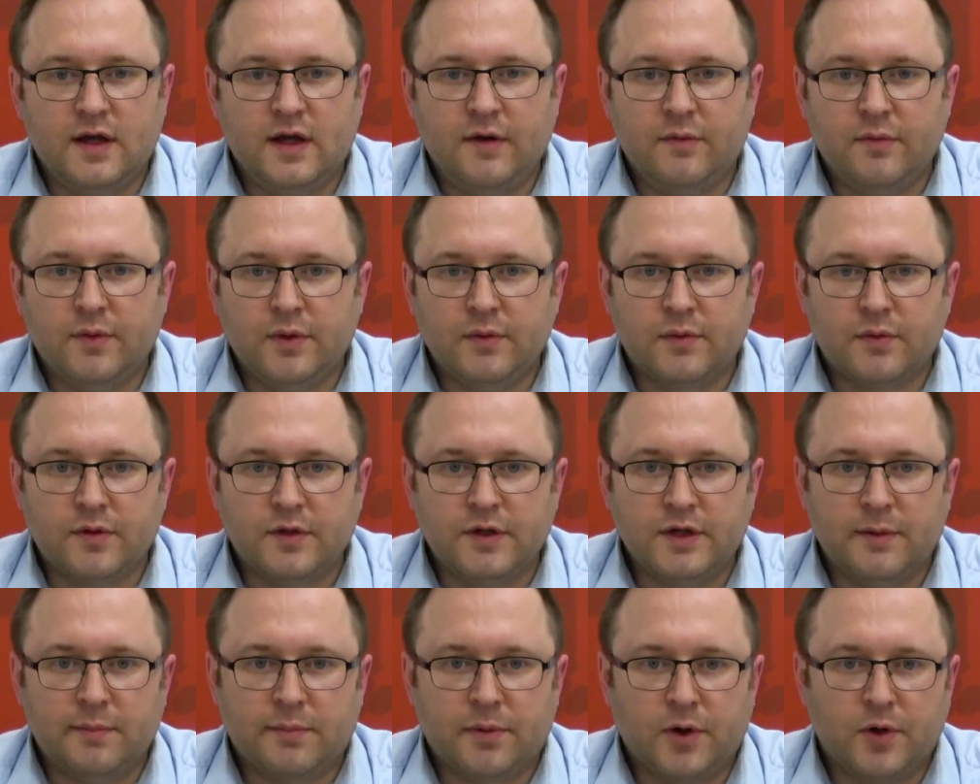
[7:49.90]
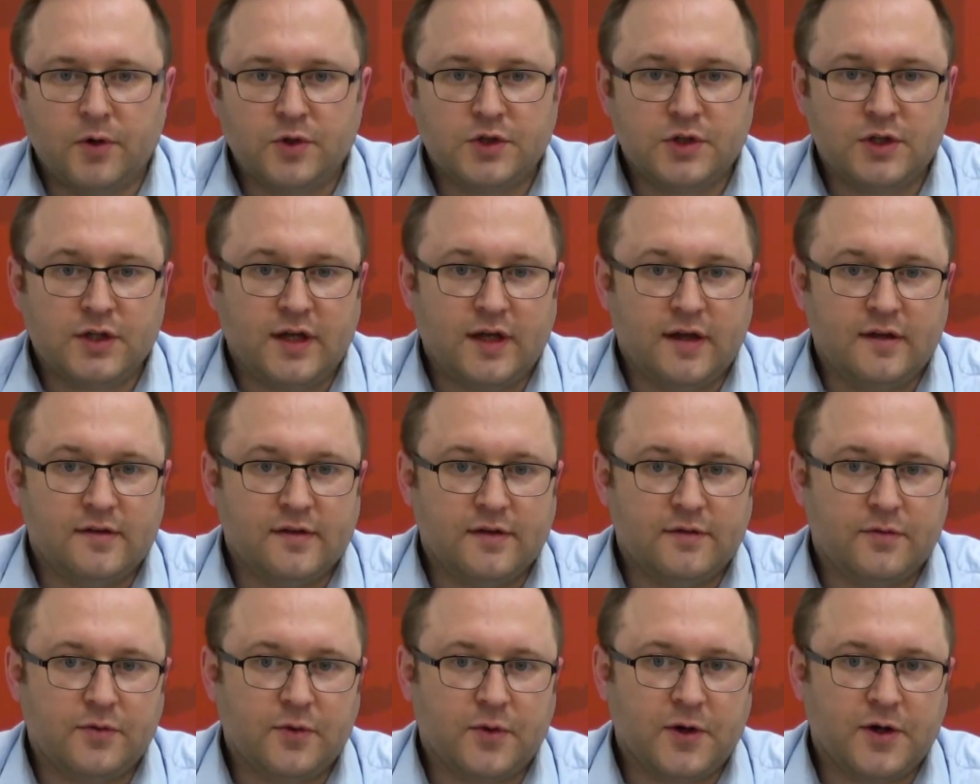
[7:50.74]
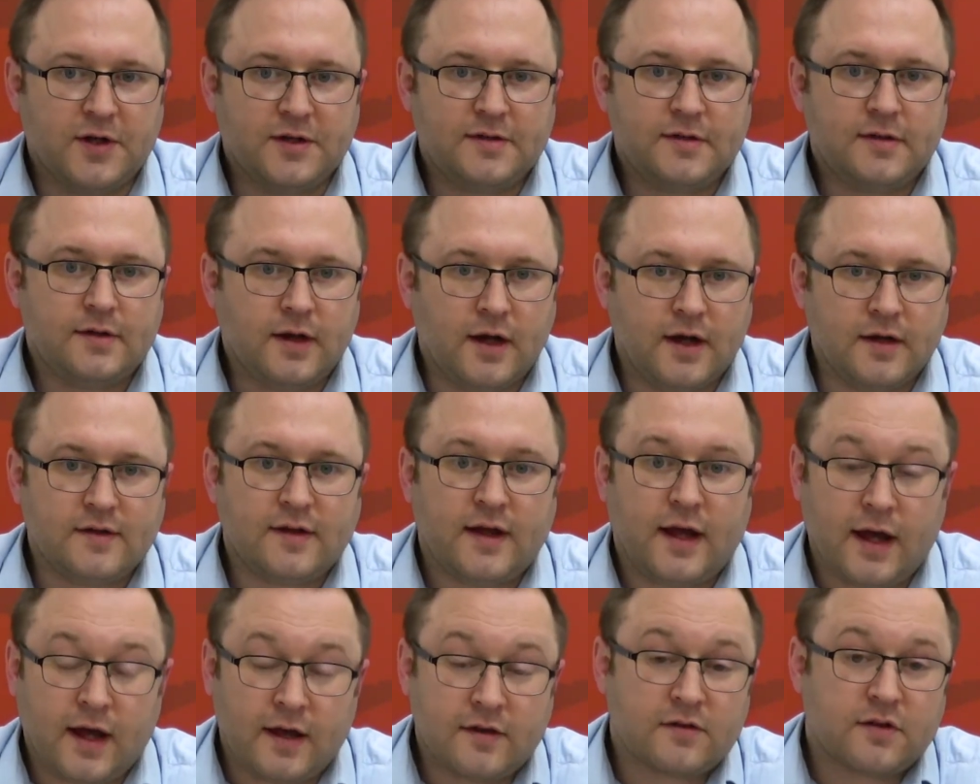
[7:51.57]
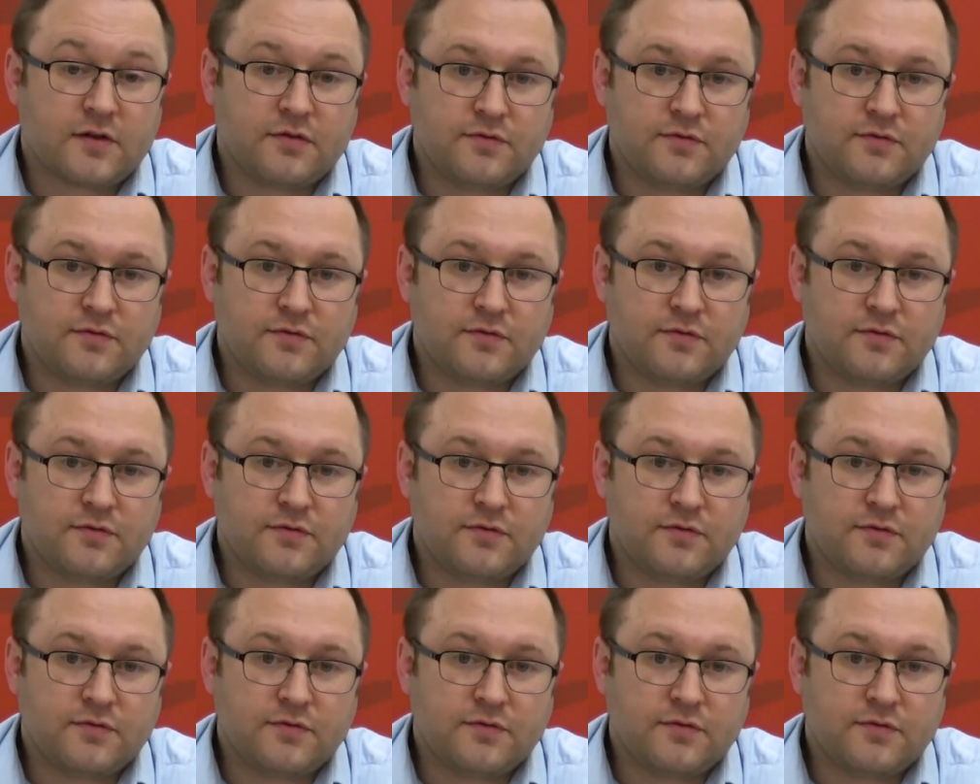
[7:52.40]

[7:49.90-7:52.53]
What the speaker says: and we really approach it as if we're a task